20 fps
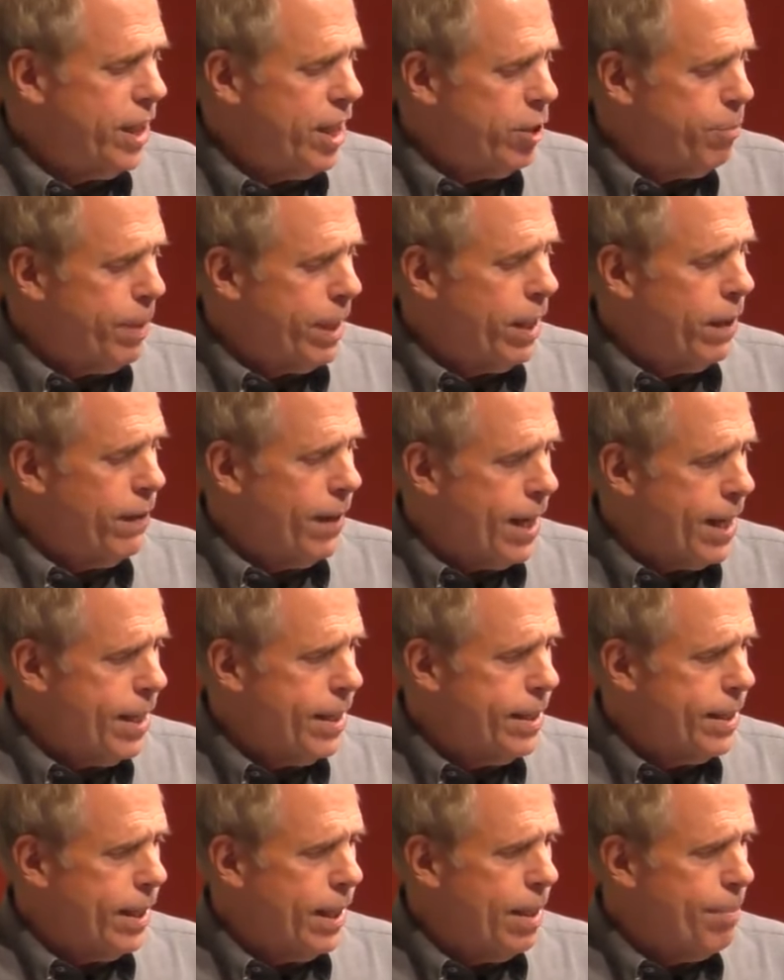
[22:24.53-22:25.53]
He spent a lot
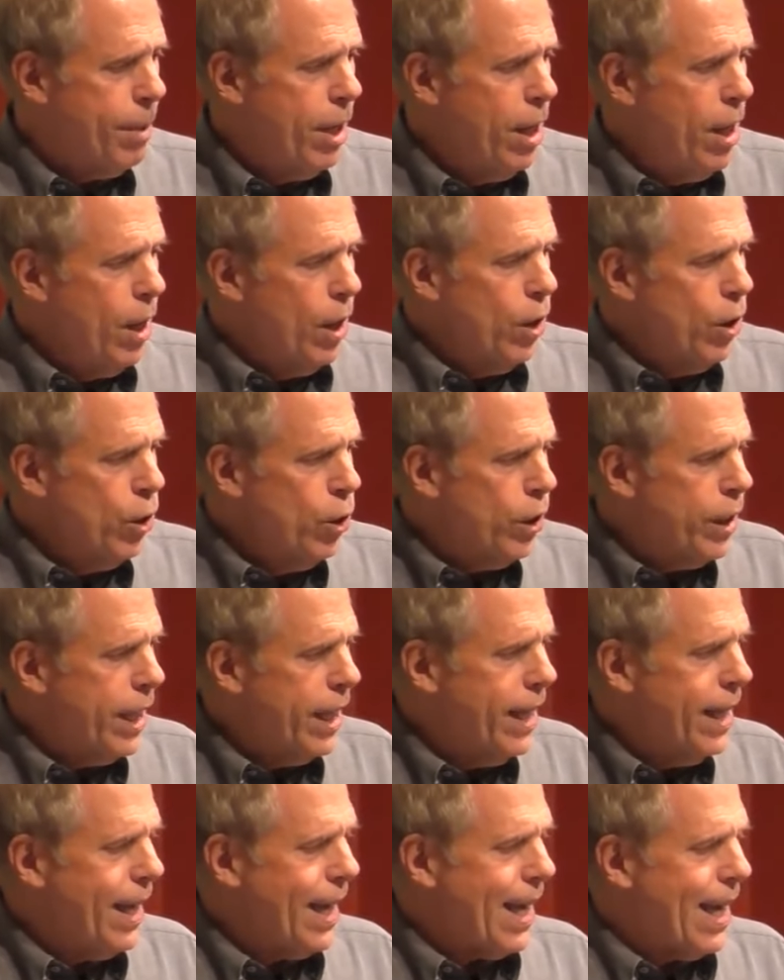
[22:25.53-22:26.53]
of time
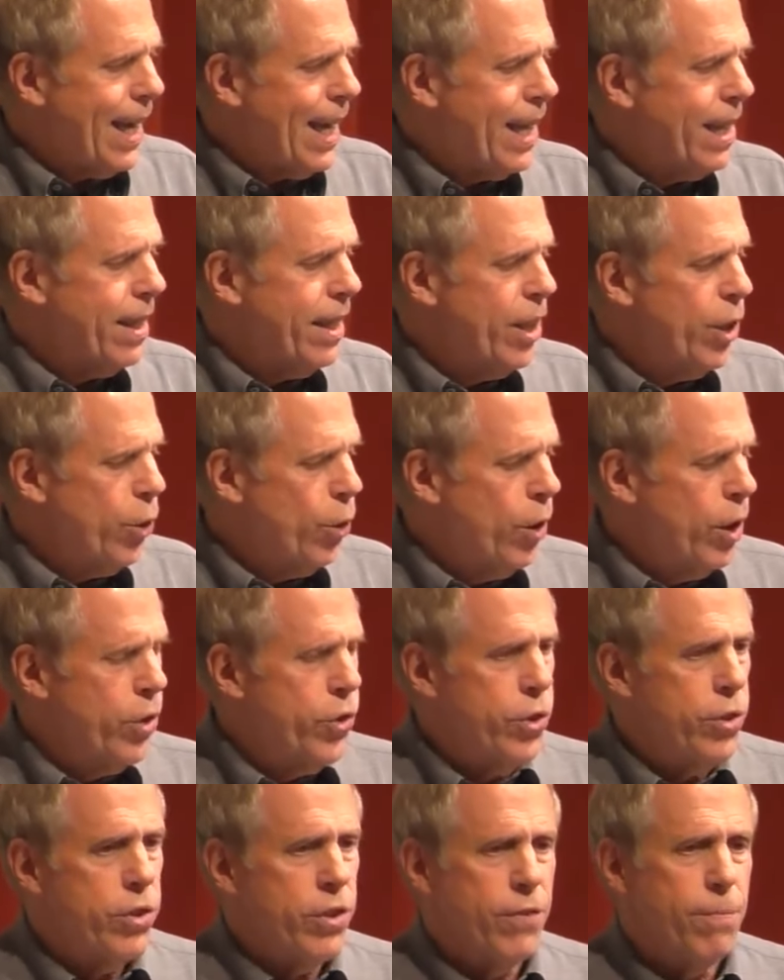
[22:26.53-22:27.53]
looking at the
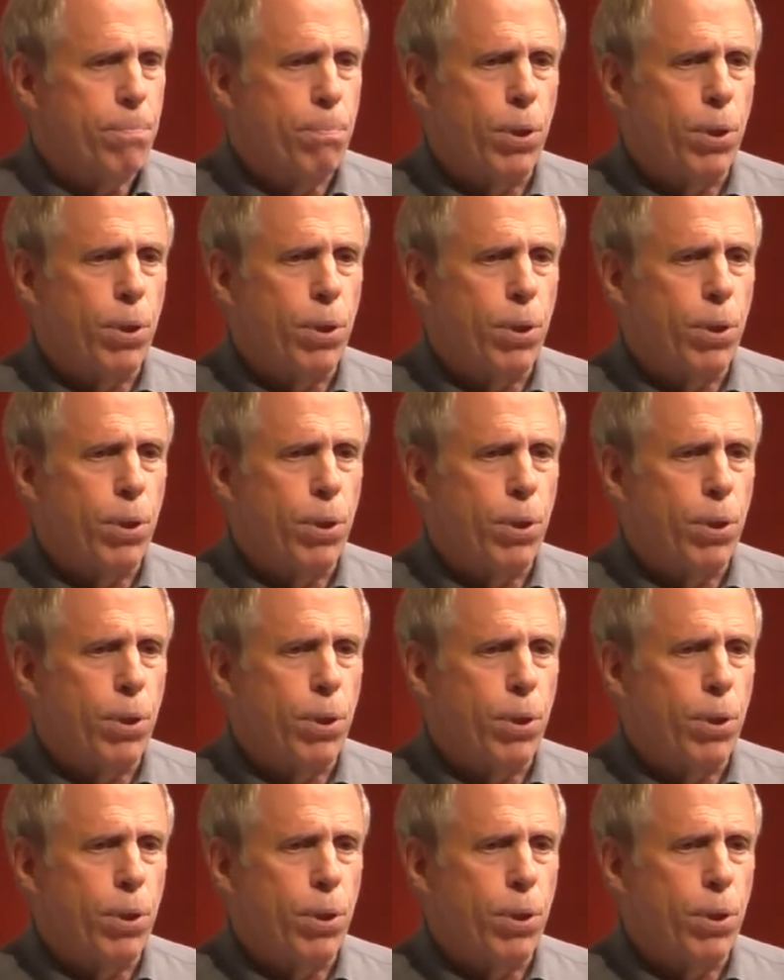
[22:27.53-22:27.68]
origins of